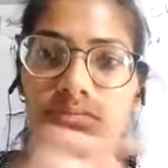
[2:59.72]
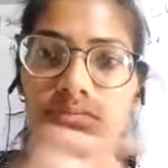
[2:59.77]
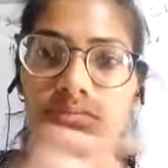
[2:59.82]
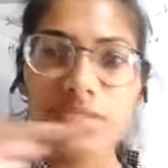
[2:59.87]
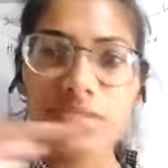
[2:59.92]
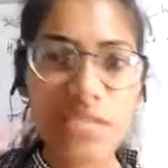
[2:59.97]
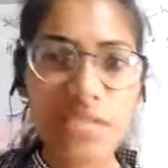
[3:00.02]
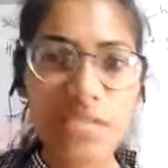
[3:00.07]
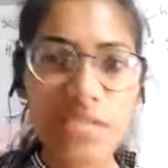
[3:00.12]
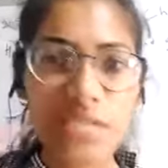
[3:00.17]

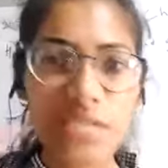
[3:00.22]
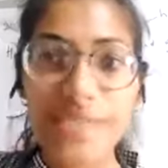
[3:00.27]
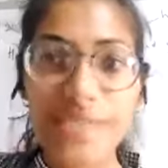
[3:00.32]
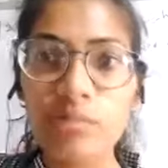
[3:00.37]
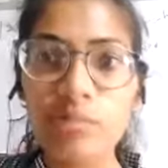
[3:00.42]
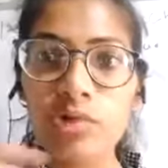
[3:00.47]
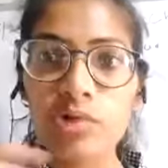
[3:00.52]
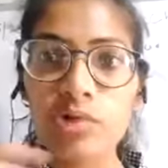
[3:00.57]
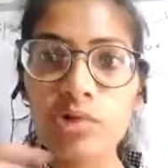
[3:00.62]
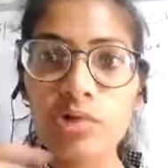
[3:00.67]

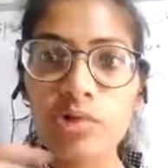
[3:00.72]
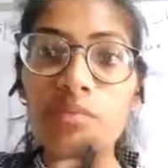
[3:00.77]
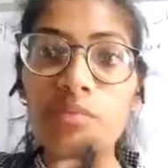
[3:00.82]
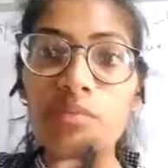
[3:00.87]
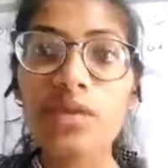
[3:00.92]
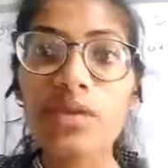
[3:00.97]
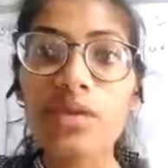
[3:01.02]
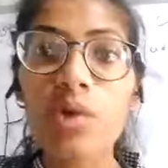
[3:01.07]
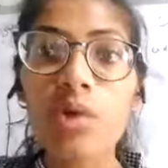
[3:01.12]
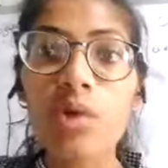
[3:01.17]
tabular form
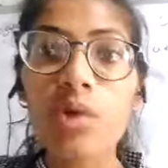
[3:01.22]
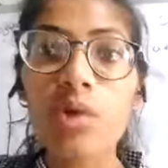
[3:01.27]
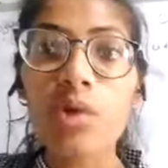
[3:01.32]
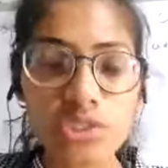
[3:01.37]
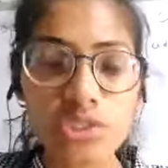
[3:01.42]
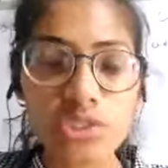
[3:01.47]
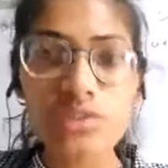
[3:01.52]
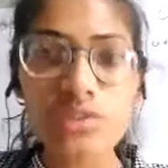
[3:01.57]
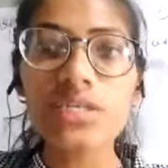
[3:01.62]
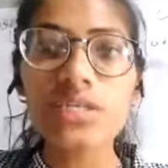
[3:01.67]
in
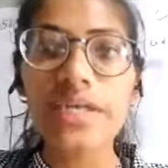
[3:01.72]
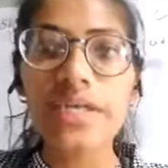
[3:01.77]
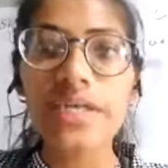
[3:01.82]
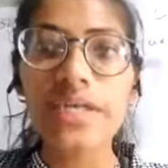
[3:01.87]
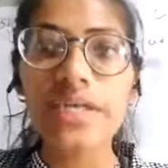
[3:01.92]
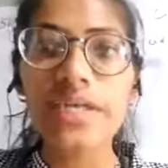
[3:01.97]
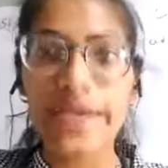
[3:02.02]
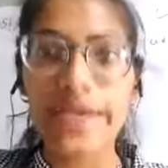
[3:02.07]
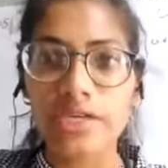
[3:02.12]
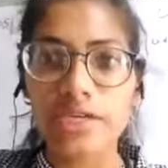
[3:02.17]
horizontal
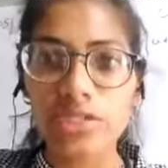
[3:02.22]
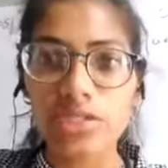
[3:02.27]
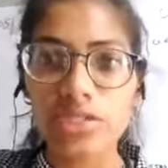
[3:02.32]
direction,